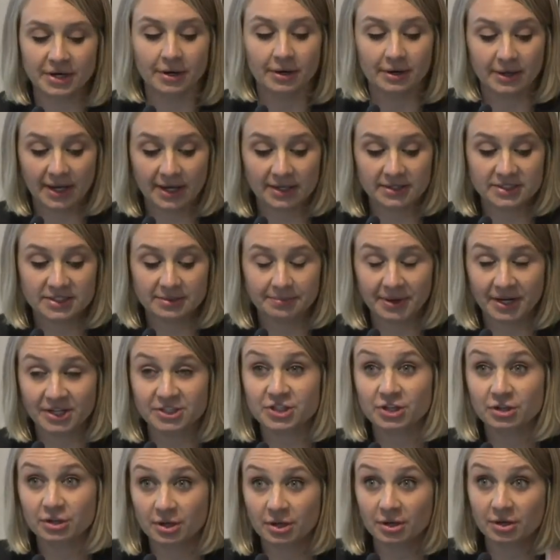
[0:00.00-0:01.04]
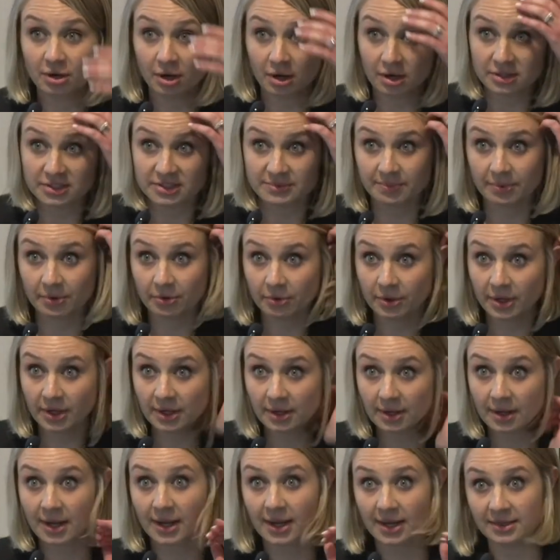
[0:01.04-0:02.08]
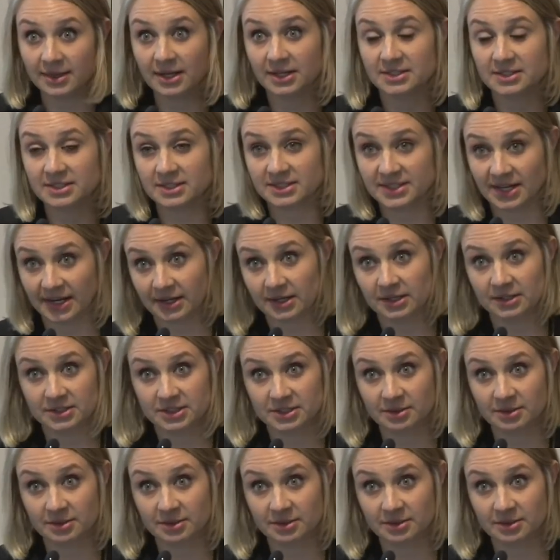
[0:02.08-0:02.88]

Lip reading: Constipation can cause bloating, and that's the second